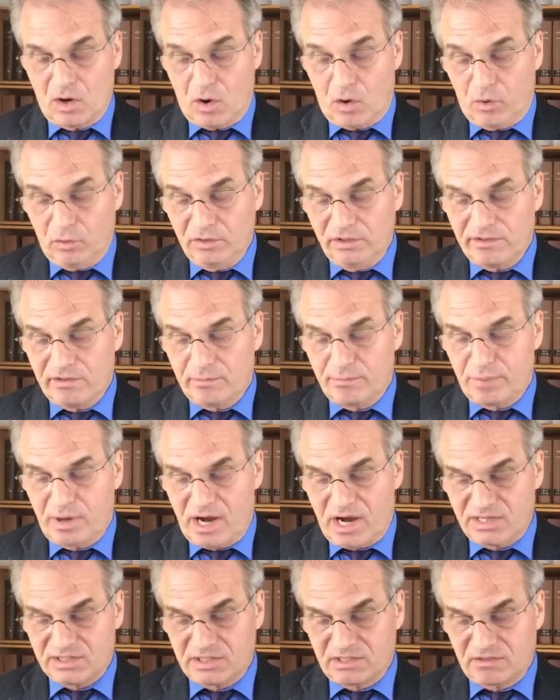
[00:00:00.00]
Only the
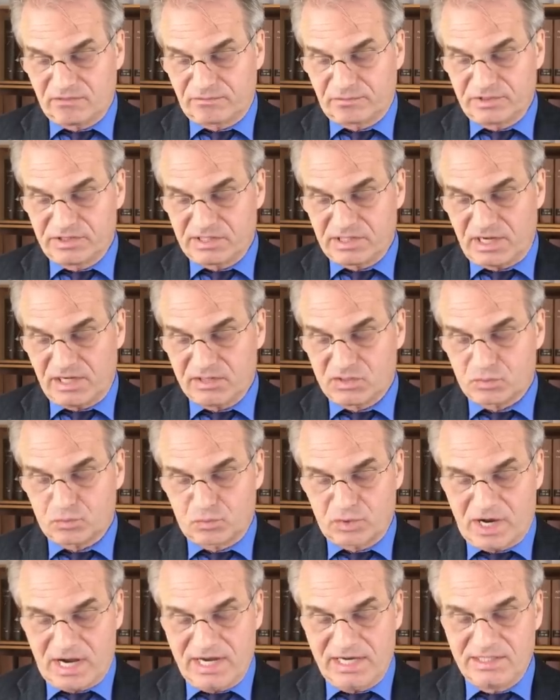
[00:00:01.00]
positive results
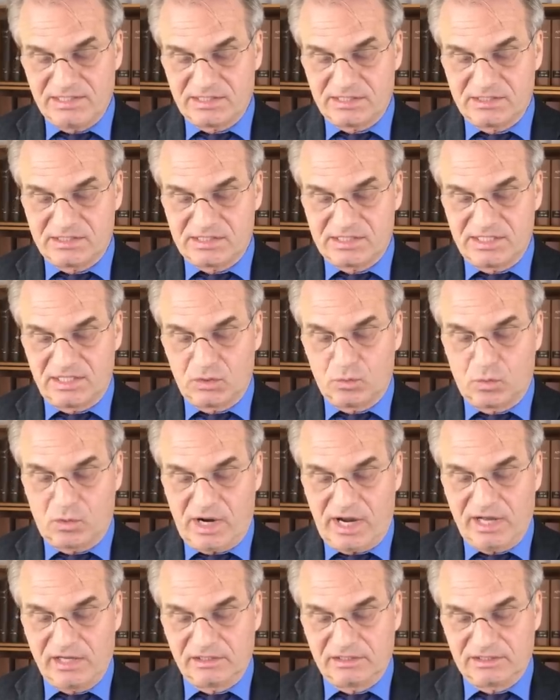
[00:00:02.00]
rise and sink
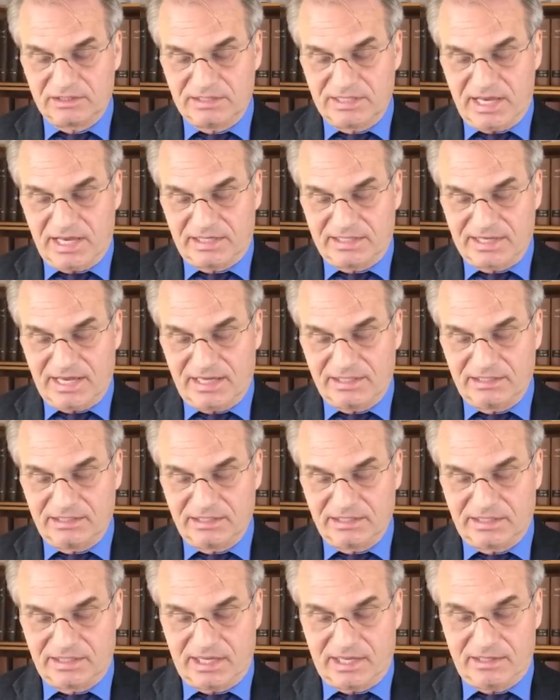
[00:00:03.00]
wildly again
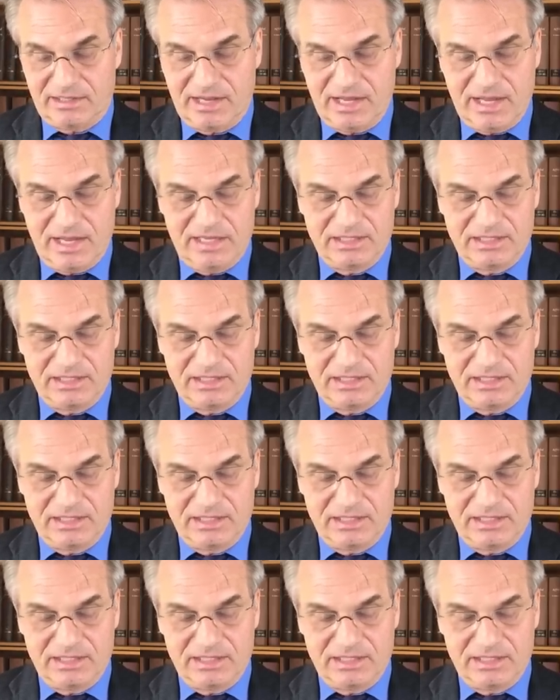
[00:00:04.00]
and again,